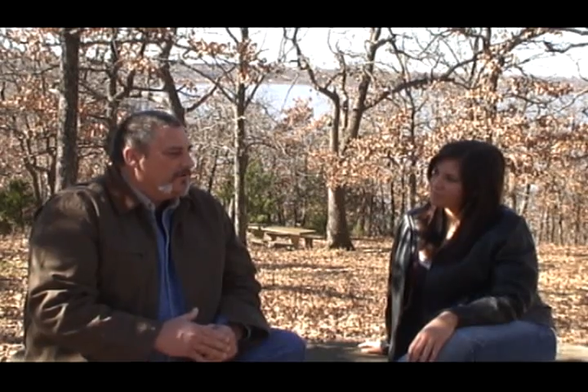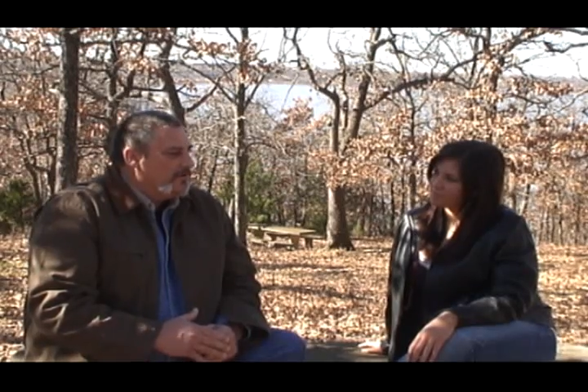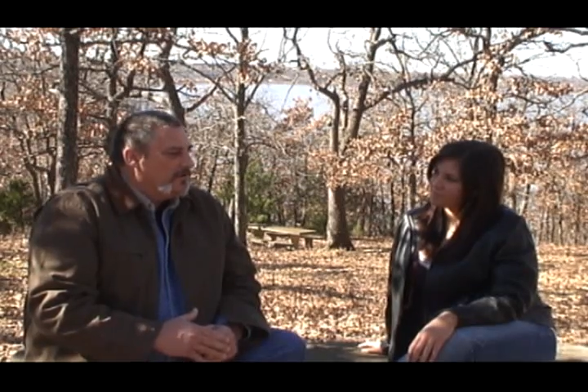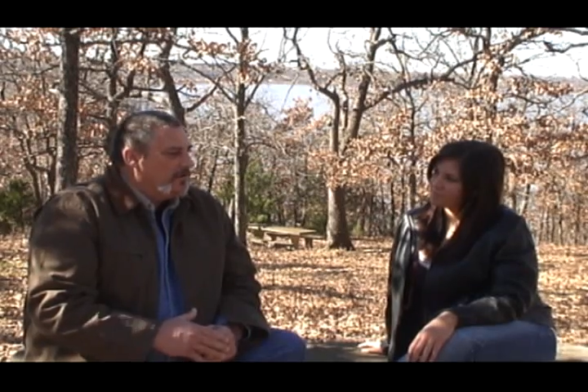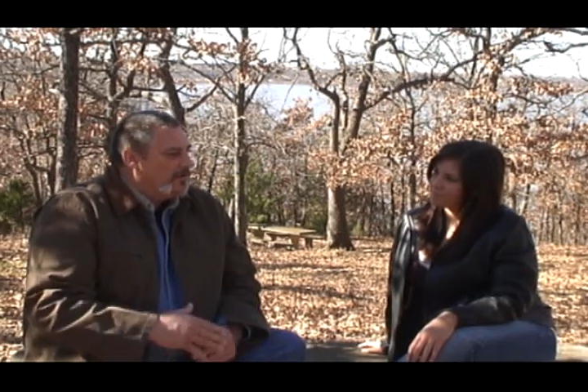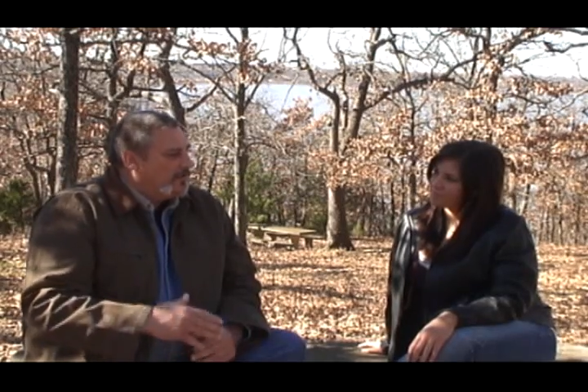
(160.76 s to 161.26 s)

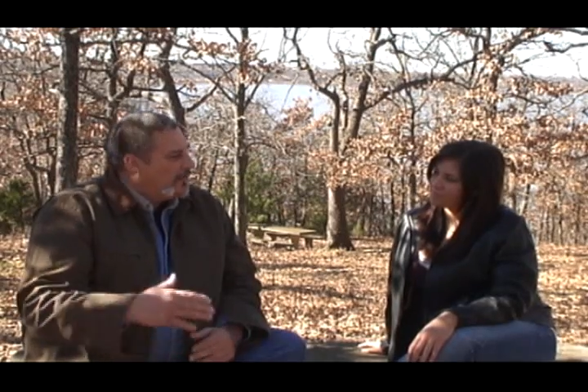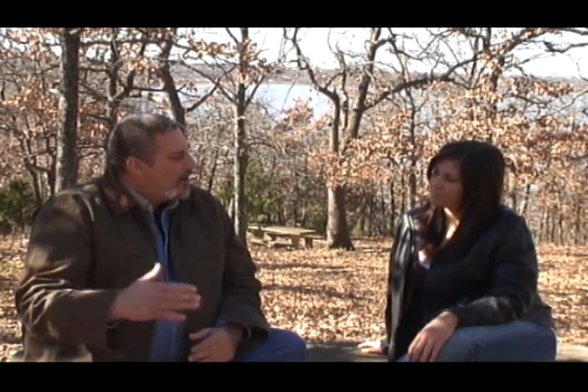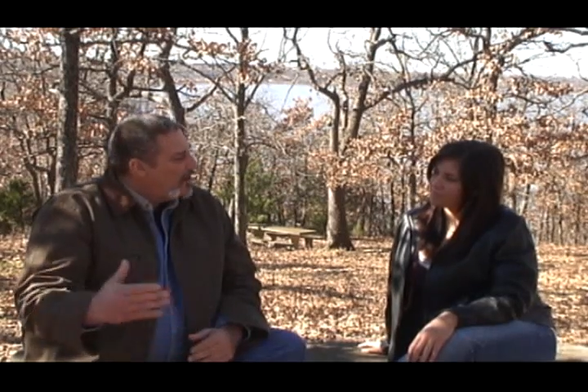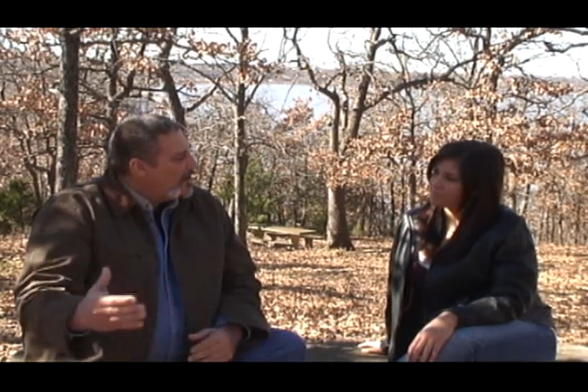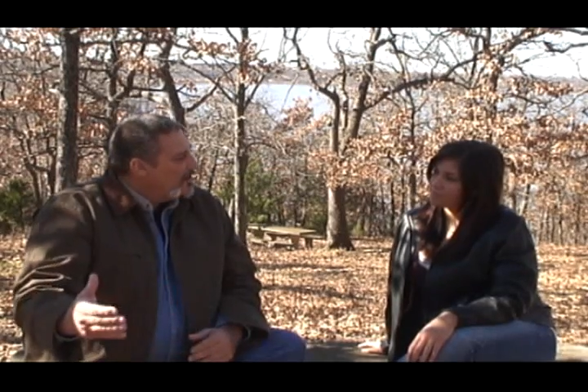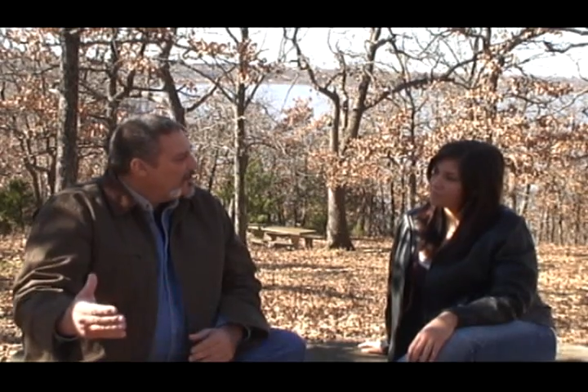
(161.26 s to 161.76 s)

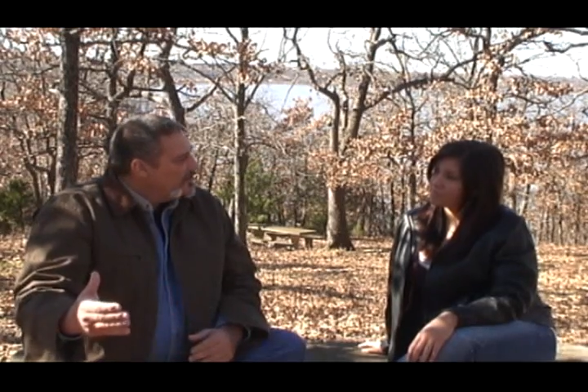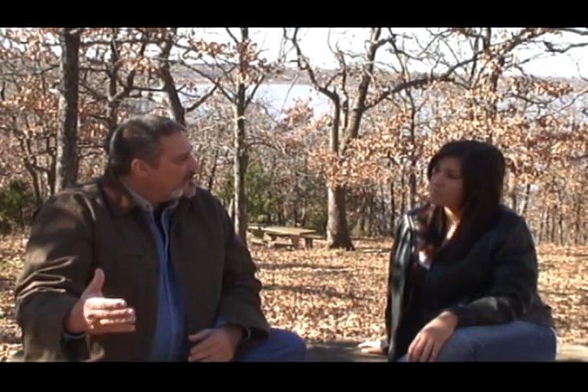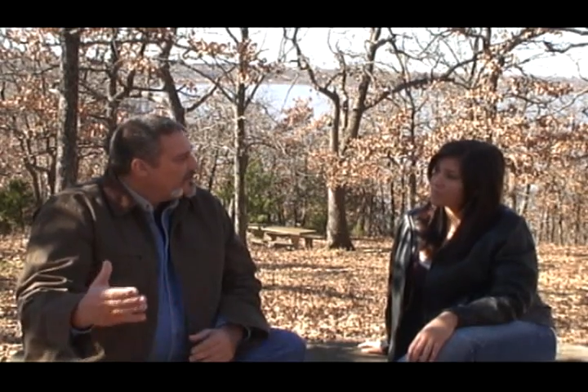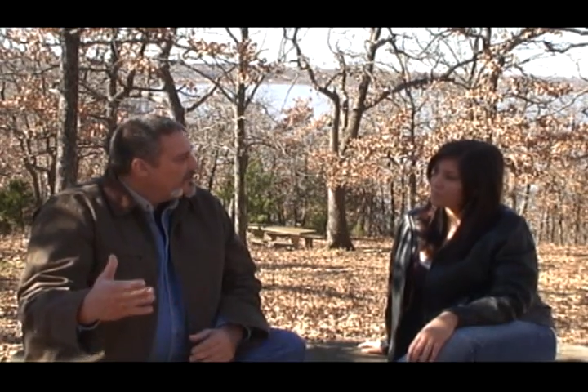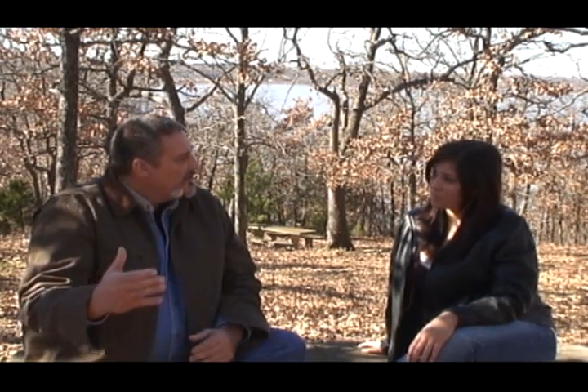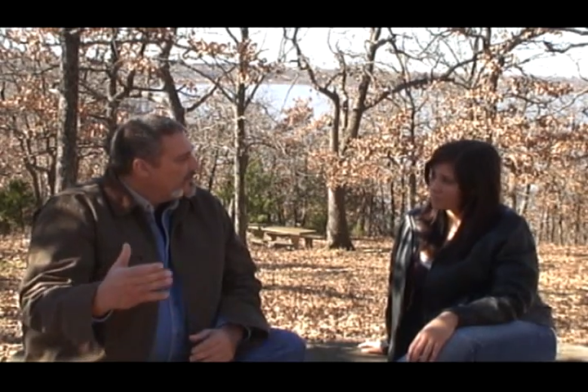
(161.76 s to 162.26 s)
large
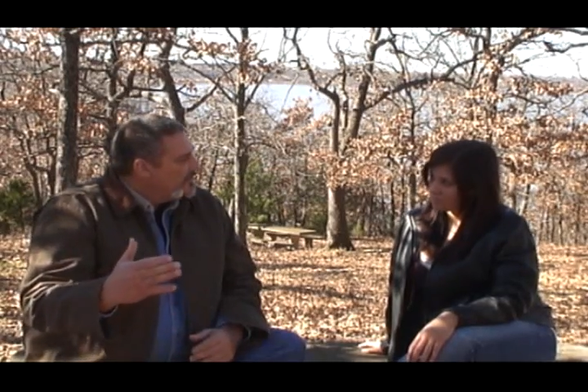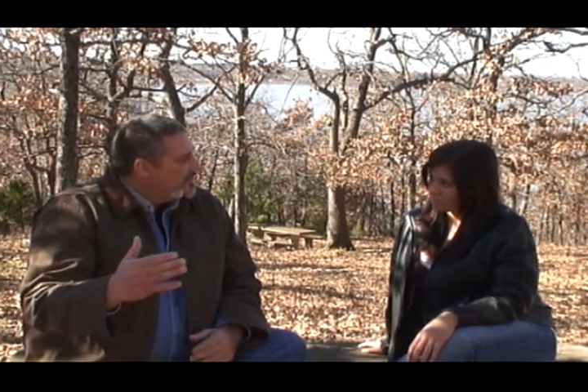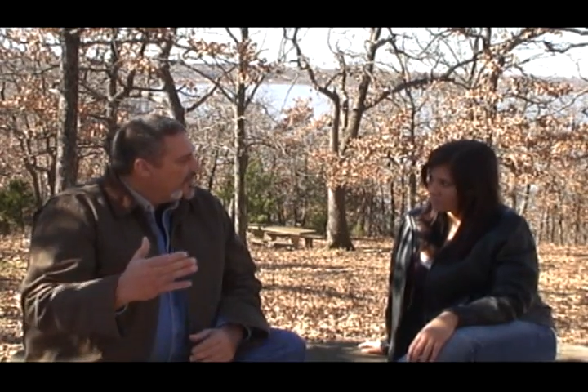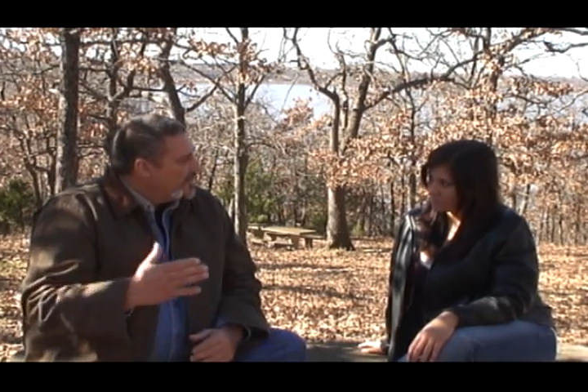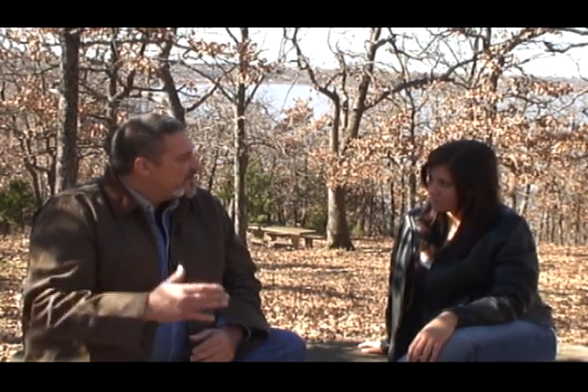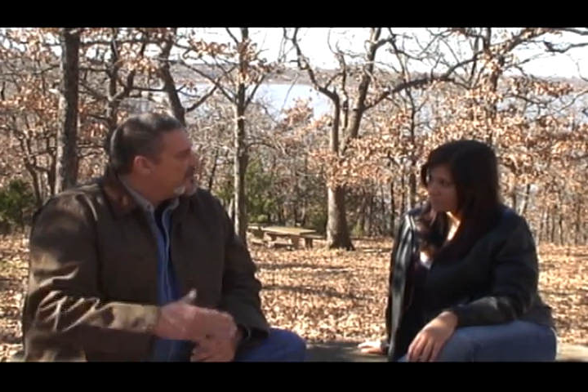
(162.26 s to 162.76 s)

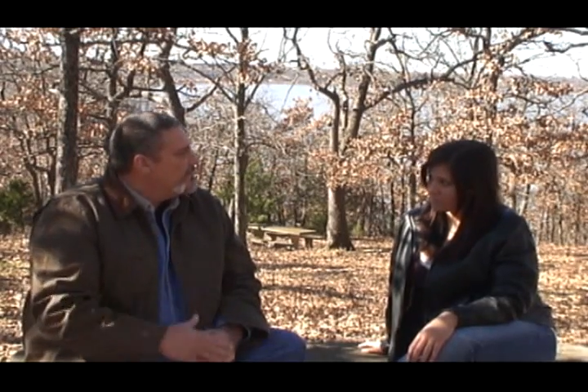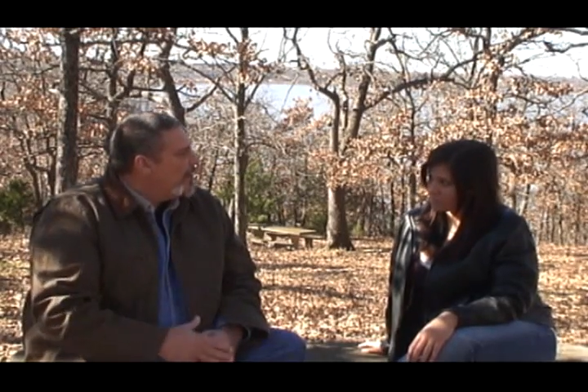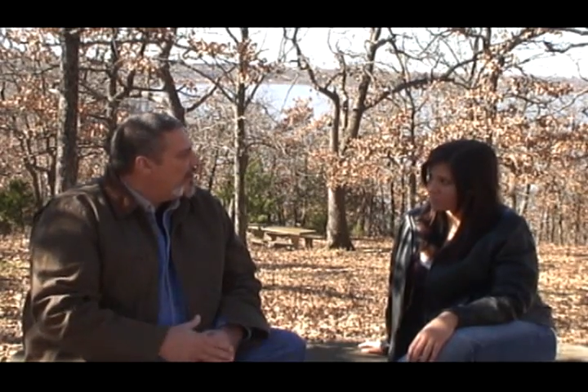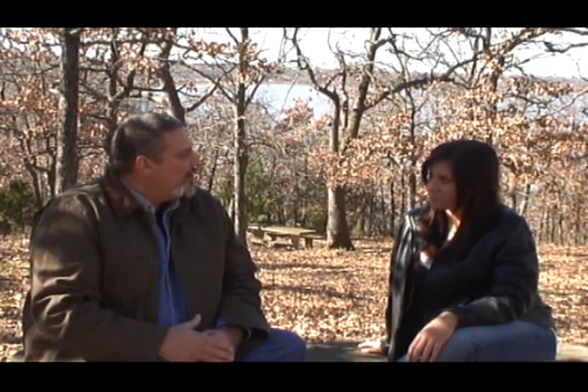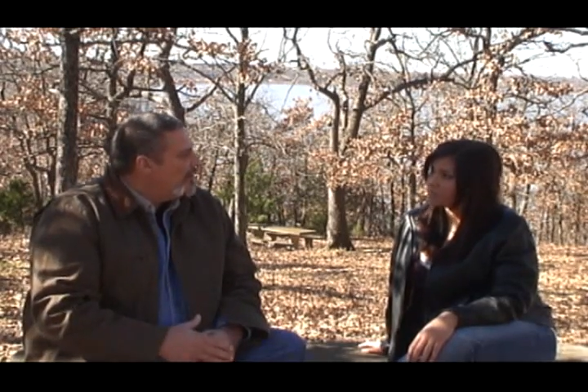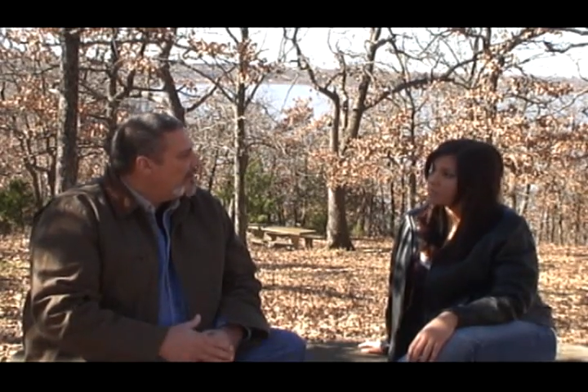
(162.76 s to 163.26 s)
and
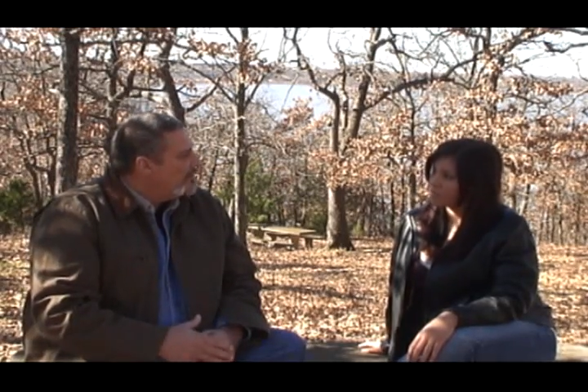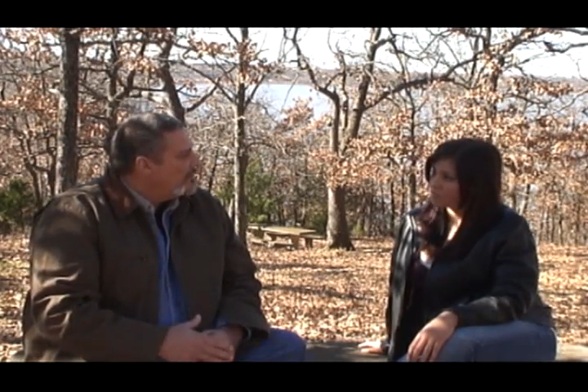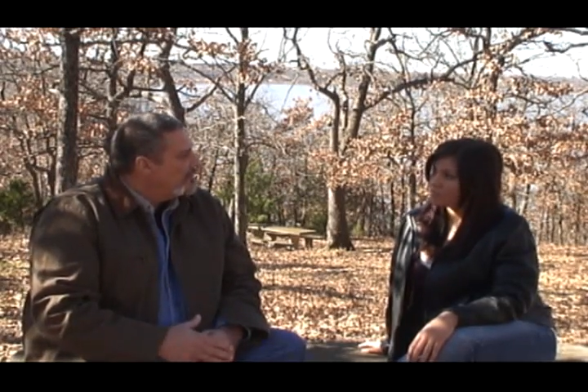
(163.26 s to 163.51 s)
small.